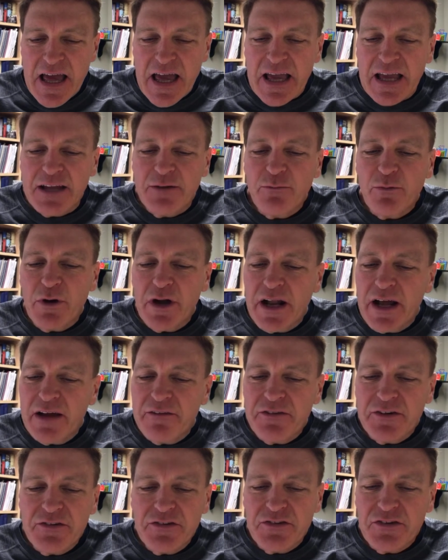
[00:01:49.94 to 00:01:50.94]
in
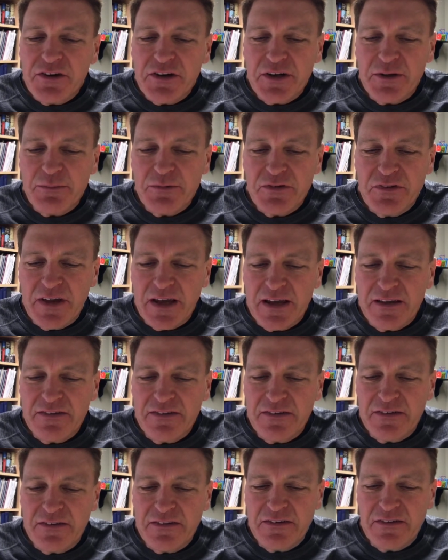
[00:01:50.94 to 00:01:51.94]
whatever
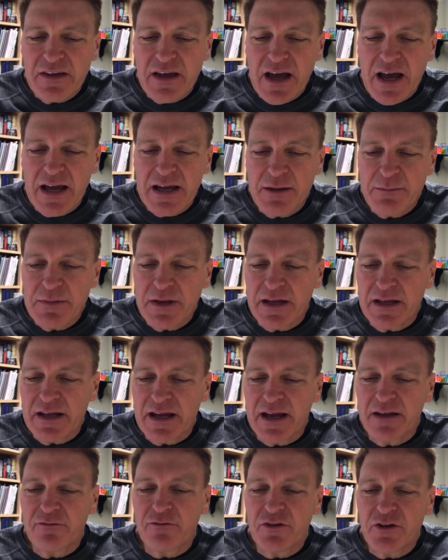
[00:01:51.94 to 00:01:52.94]
circumstances I am in.
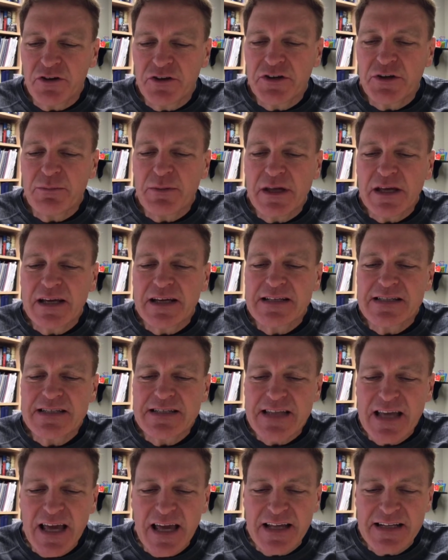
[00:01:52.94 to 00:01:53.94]
I have learned to be
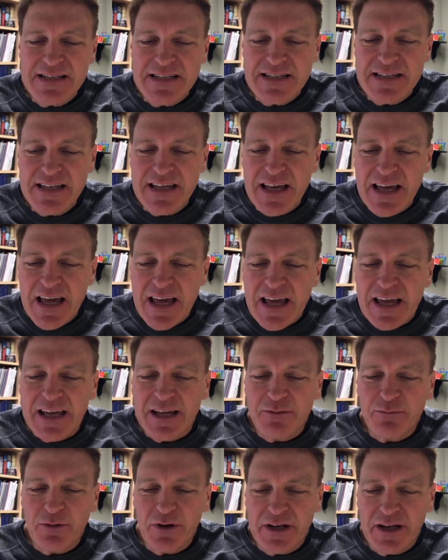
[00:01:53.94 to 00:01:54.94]
content
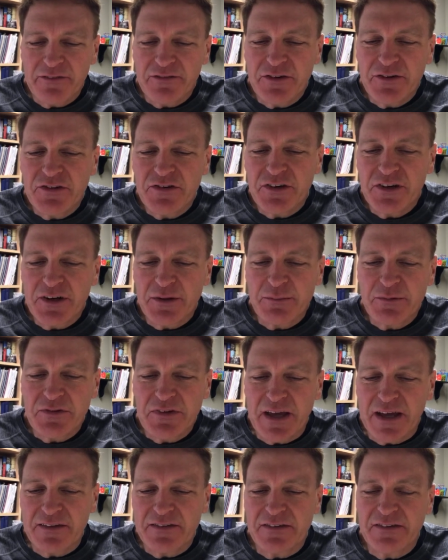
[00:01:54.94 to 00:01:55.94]
in whatever
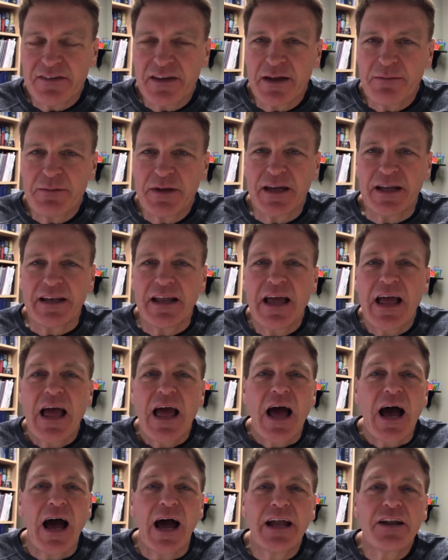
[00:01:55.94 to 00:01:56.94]
circumstances I'm in.
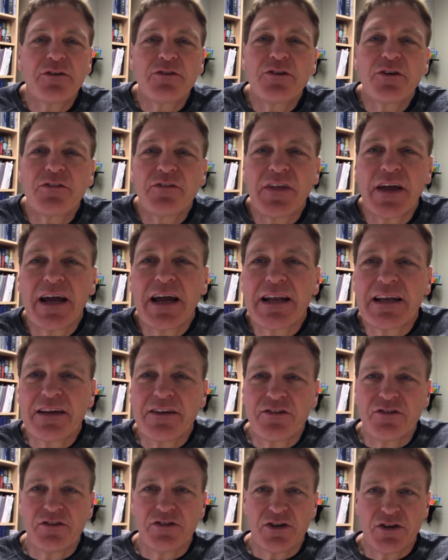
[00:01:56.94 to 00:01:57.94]
I don't know if that
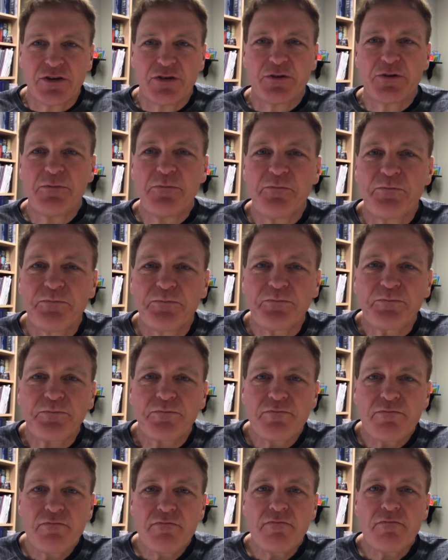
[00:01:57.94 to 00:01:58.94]
is you.
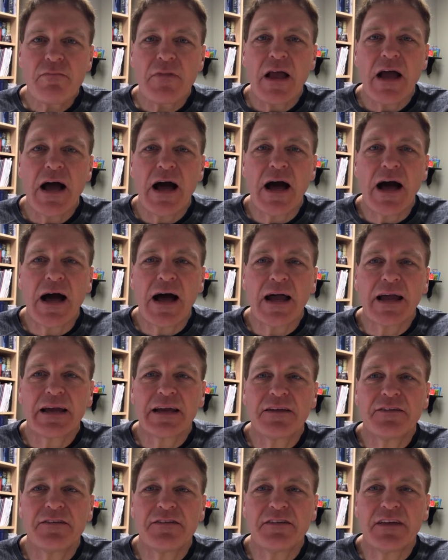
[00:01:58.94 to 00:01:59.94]
I
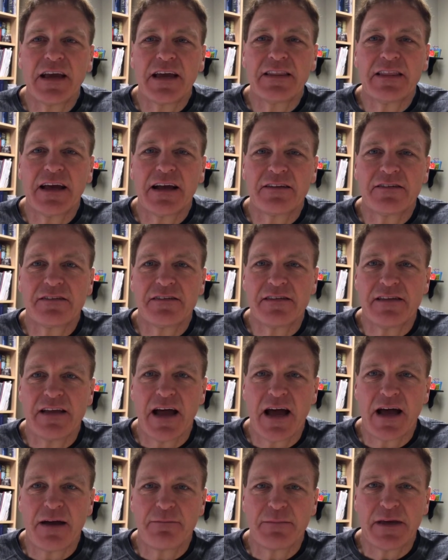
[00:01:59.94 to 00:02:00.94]
can say that's
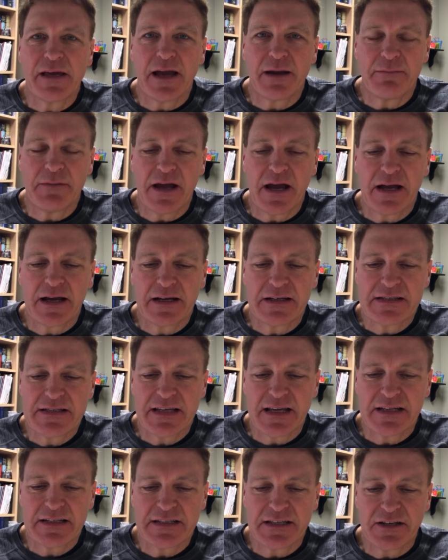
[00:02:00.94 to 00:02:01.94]
not me. I'm not
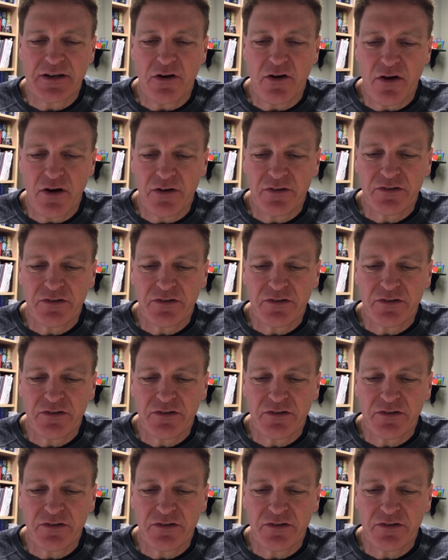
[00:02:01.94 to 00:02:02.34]
content in all